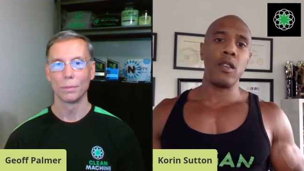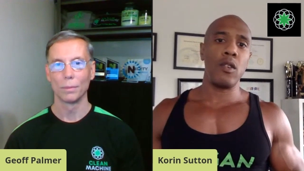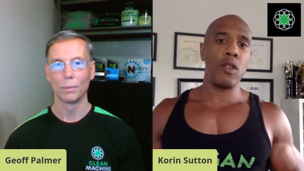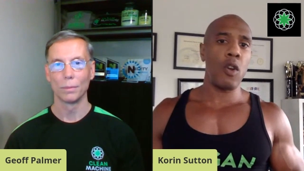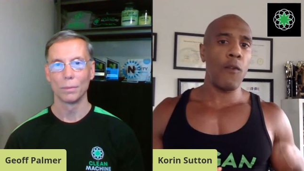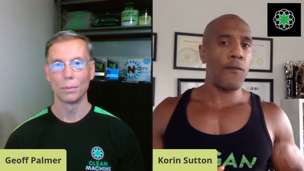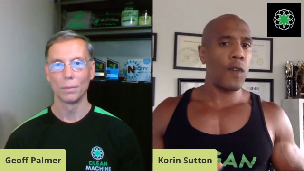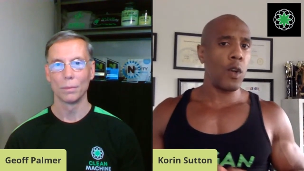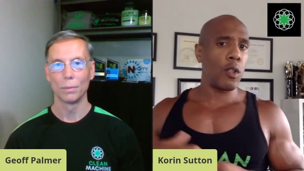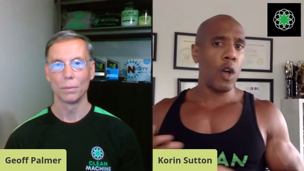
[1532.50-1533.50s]
Speaker 1: You, you don't
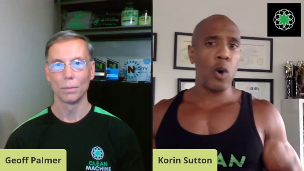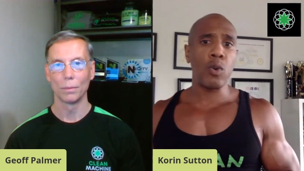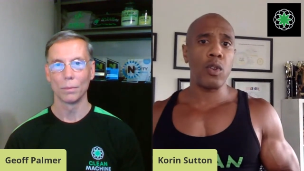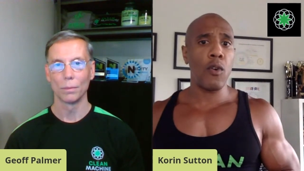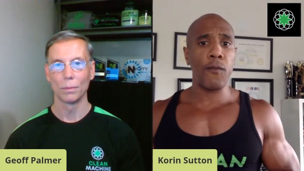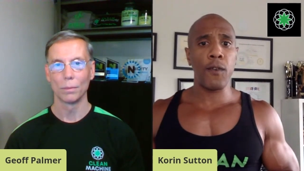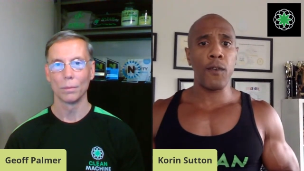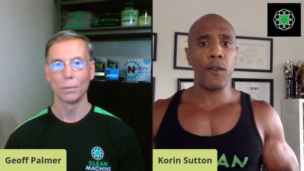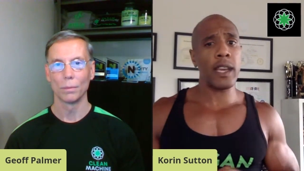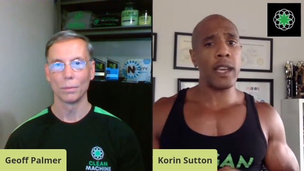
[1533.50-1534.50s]
feel alone. You don't feel
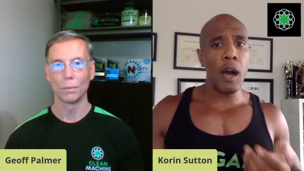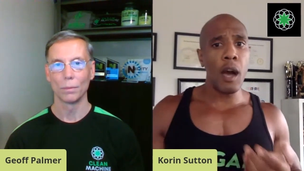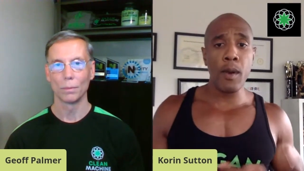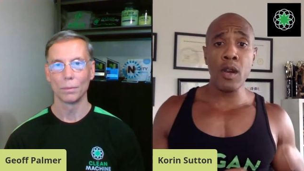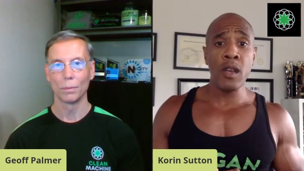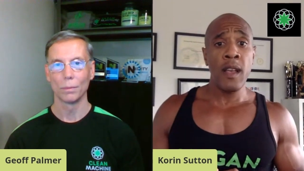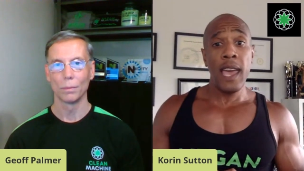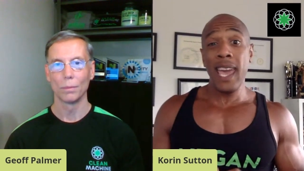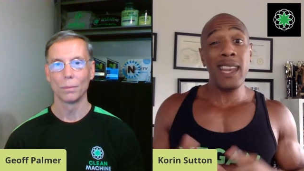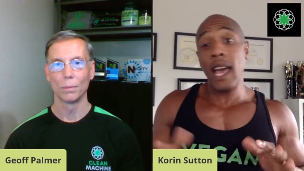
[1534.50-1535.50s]
like a number.
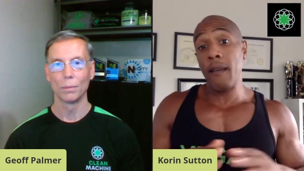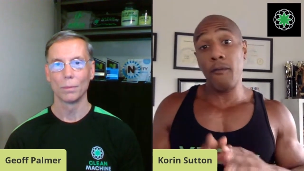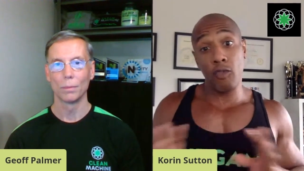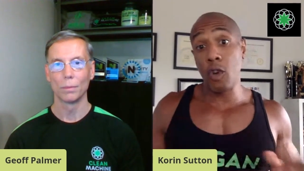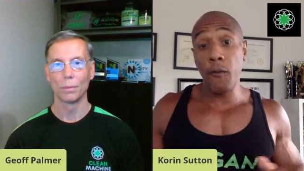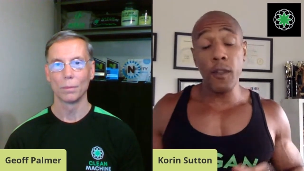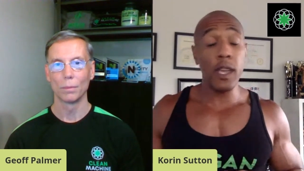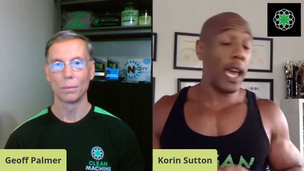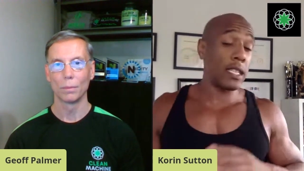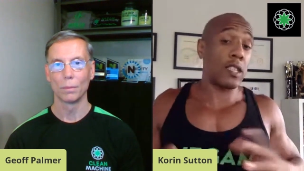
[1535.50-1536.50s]
And
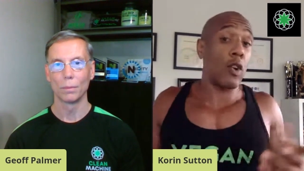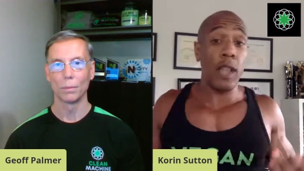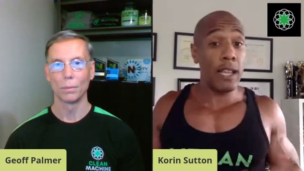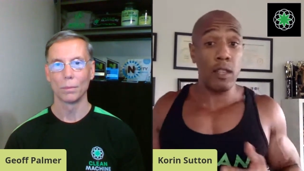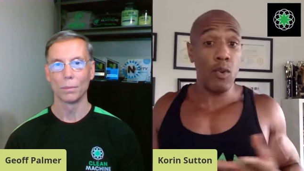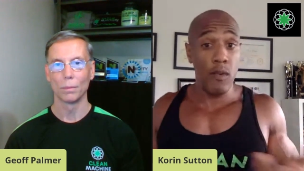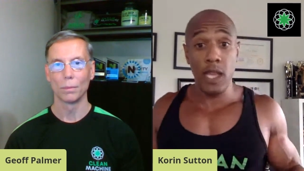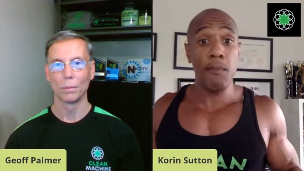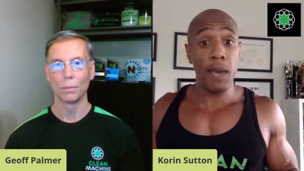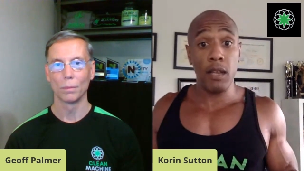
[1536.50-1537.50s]
truthfully, I just don't like doing
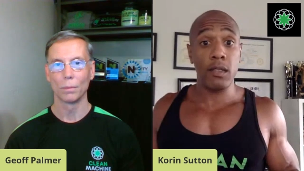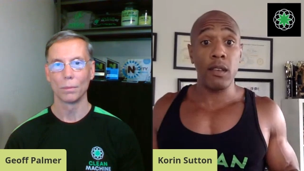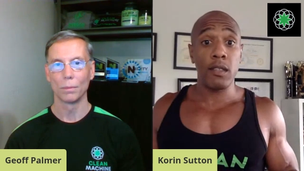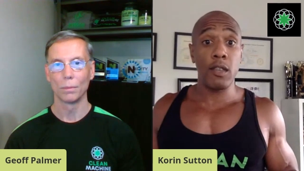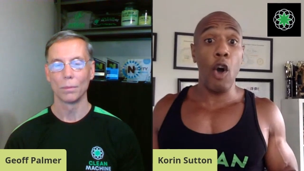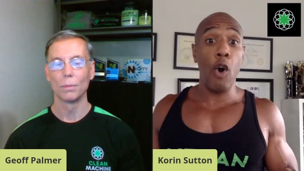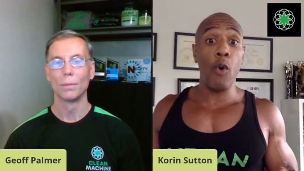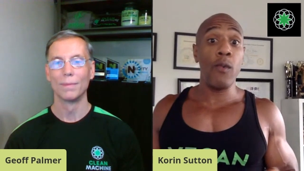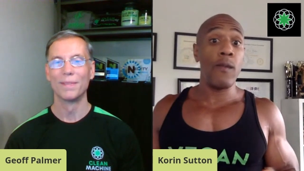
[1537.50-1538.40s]
emails. So,